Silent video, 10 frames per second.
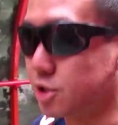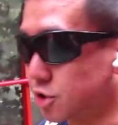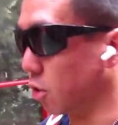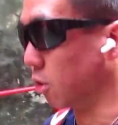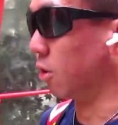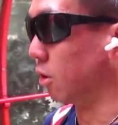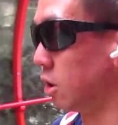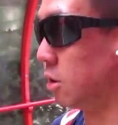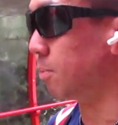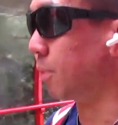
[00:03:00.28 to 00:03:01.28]
So,
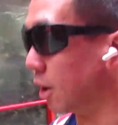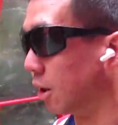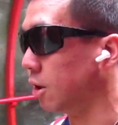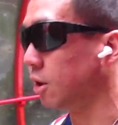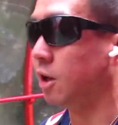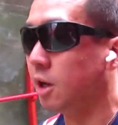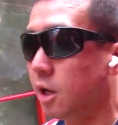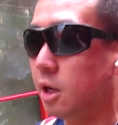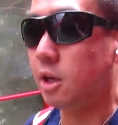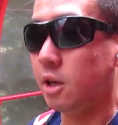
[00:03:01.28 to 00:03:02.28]

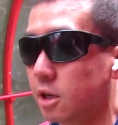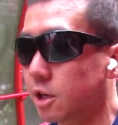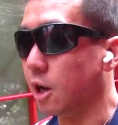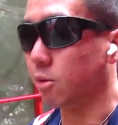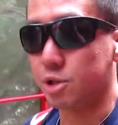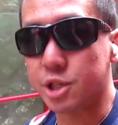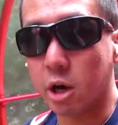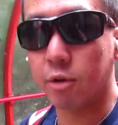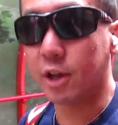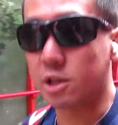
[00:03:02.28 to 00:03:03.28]
but yeah, we'll see
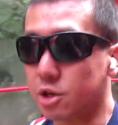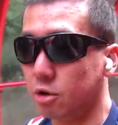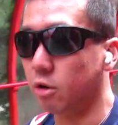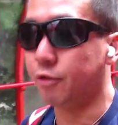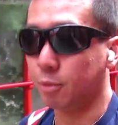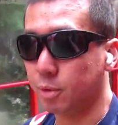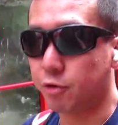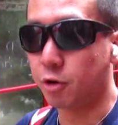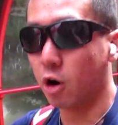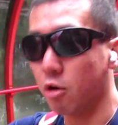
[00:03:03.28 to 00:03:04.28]
how things go from the
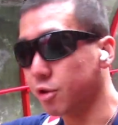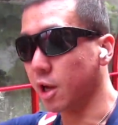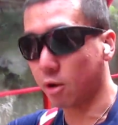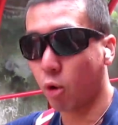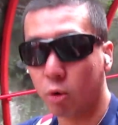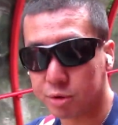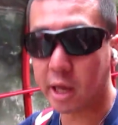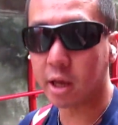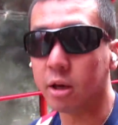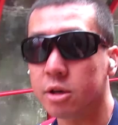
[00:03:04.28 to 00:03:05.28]
throughout that whole
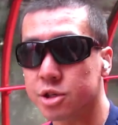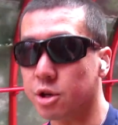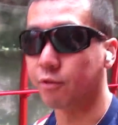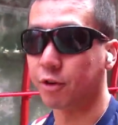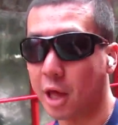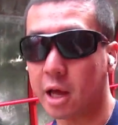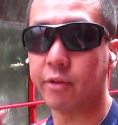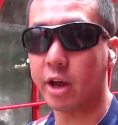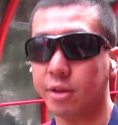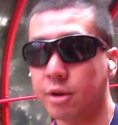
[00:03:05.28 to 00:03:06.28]
day, sort of for that
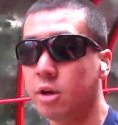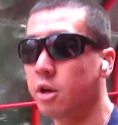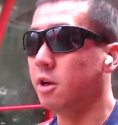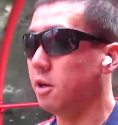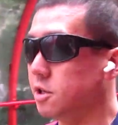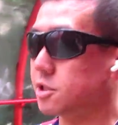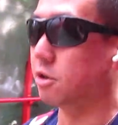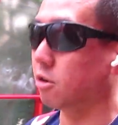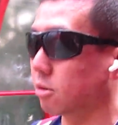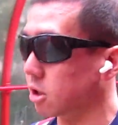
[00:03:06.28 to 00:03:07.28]
event.
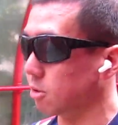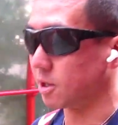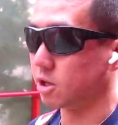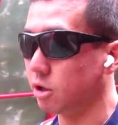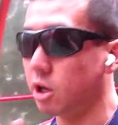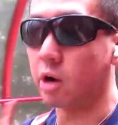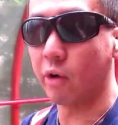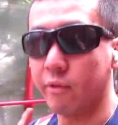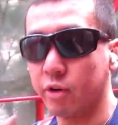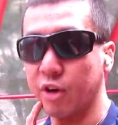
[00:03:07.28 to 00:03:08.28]
So, going to be
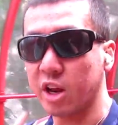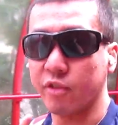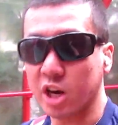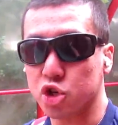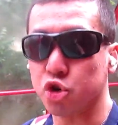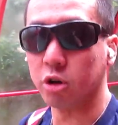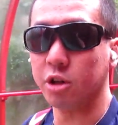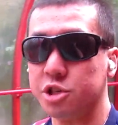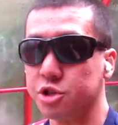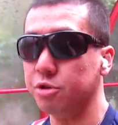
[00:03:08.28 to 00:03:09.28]
arriving very, very
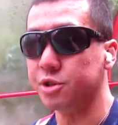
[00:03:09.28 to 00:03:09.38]
shortly soon.